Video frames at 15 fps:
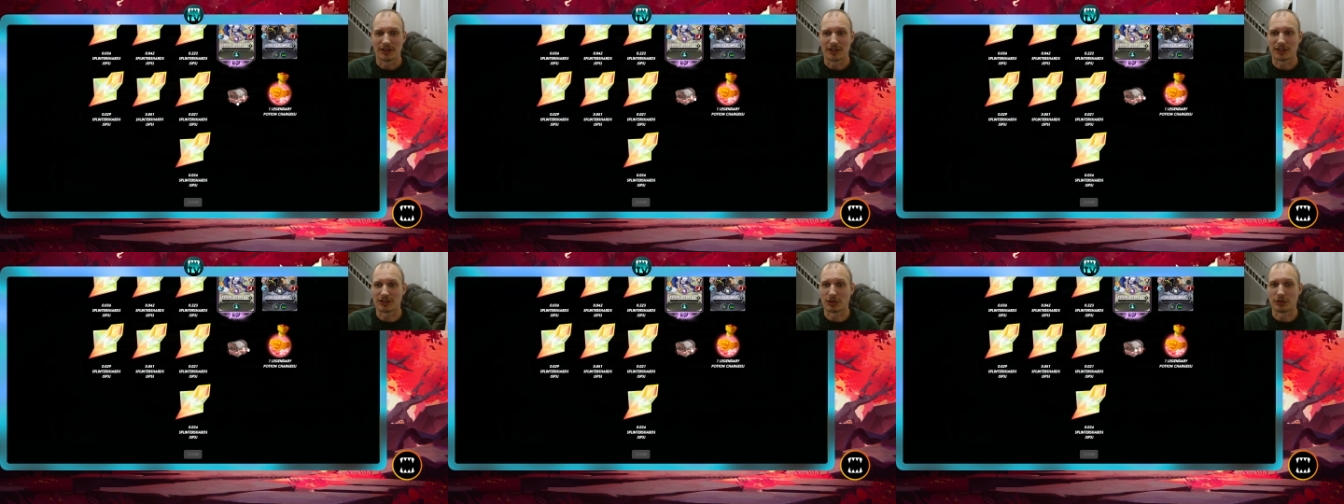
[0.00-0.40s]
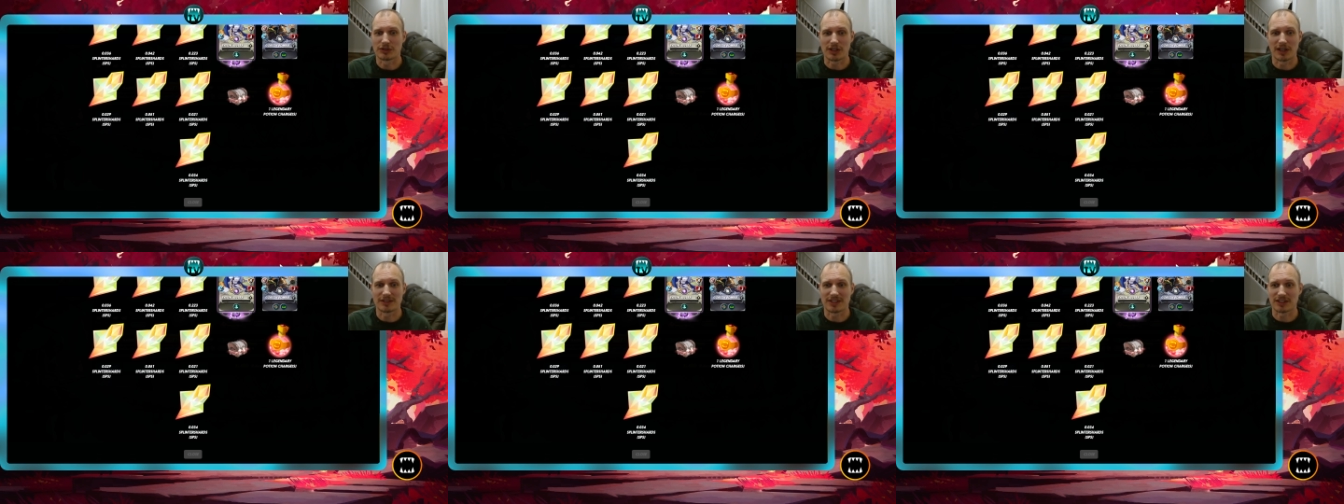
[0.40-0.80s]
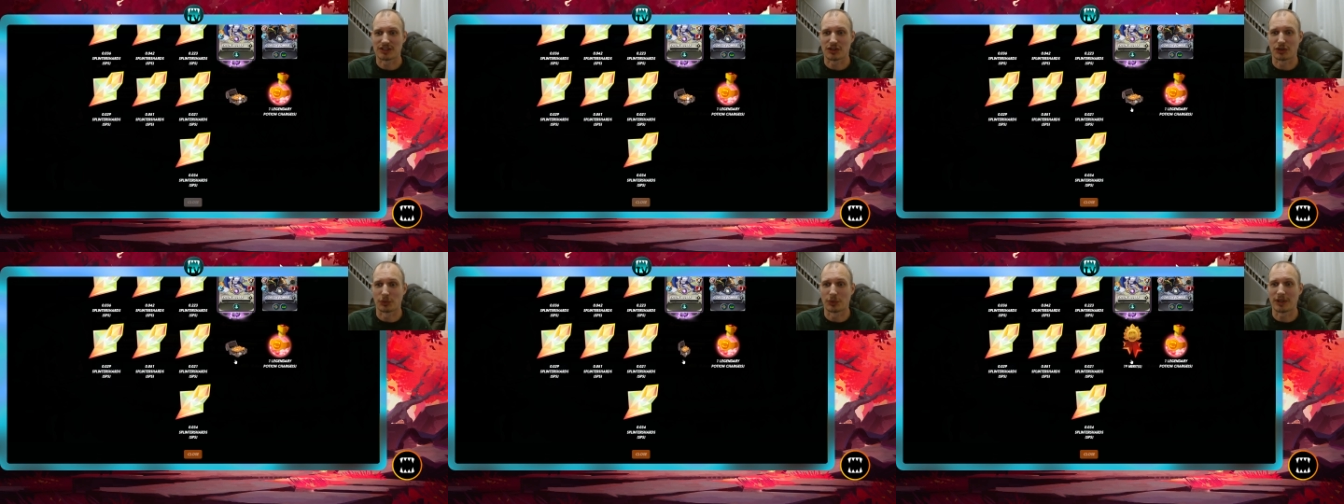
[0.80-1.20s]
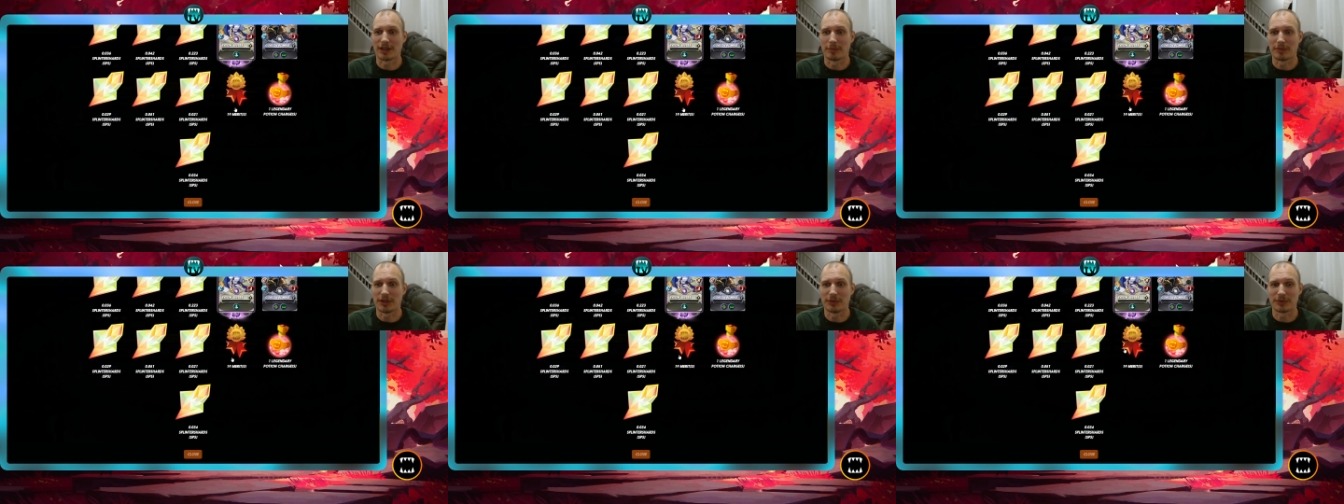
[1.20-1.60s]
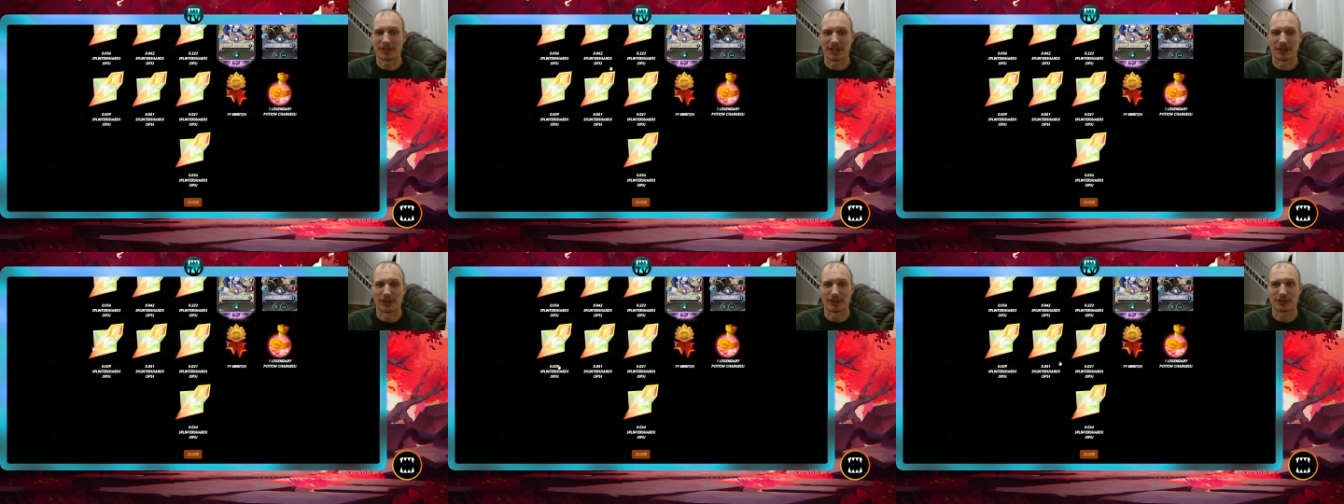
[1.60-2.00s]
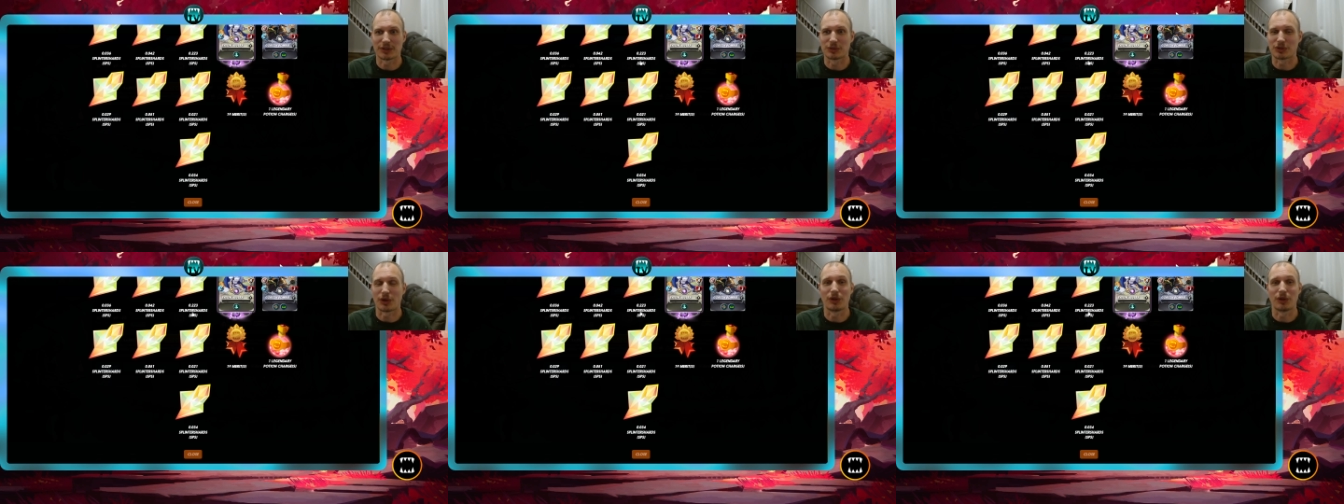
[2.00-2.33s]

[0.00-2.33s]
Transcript: Because those guys, that's three immune characters,